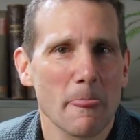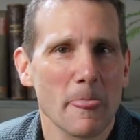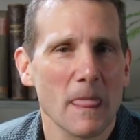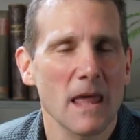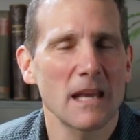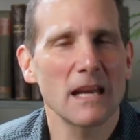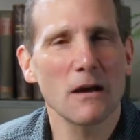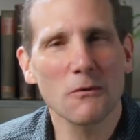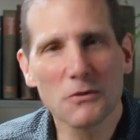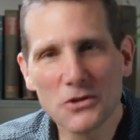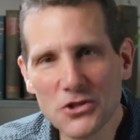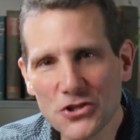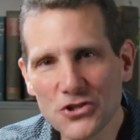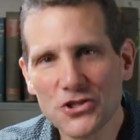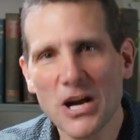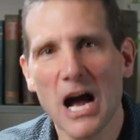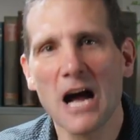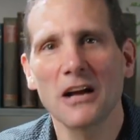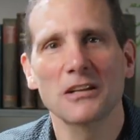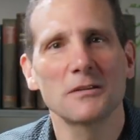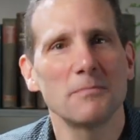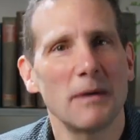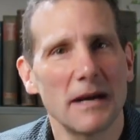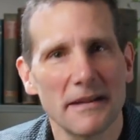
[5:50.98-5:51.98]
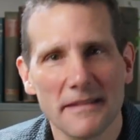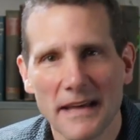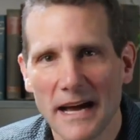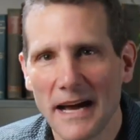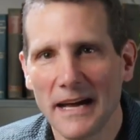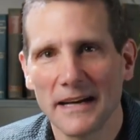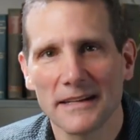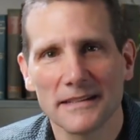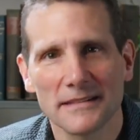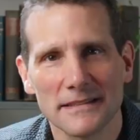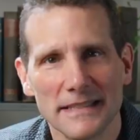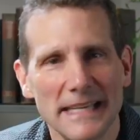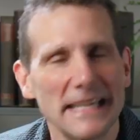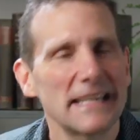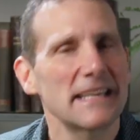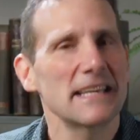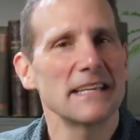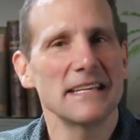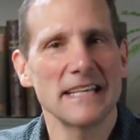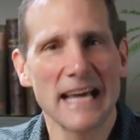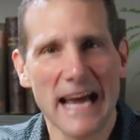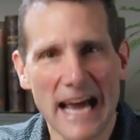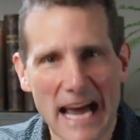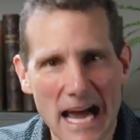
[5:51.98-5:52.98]
And I was shocked by that. It
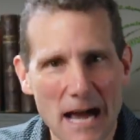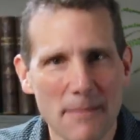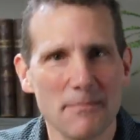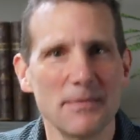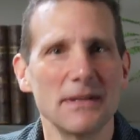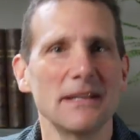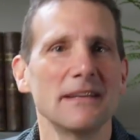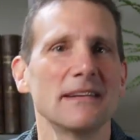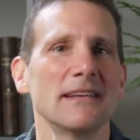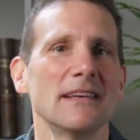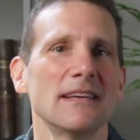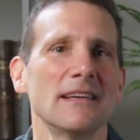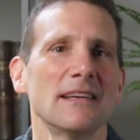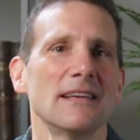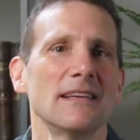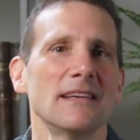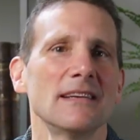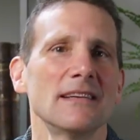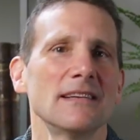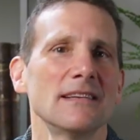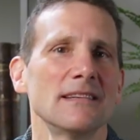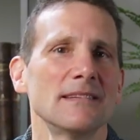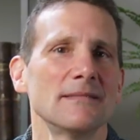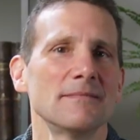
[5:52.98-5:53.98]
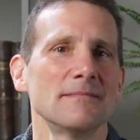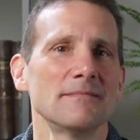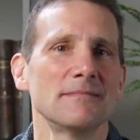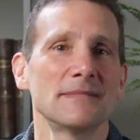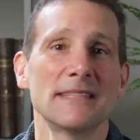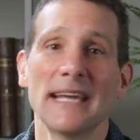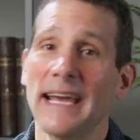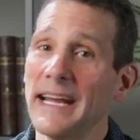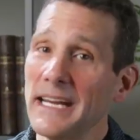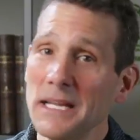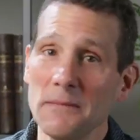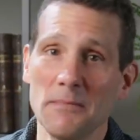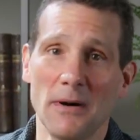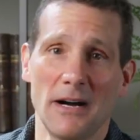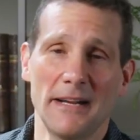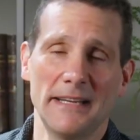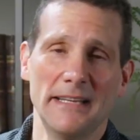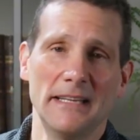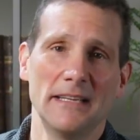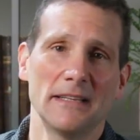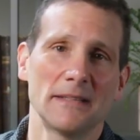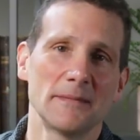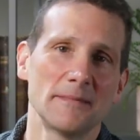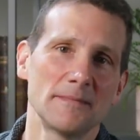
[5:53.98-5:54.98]
can happen to anybody.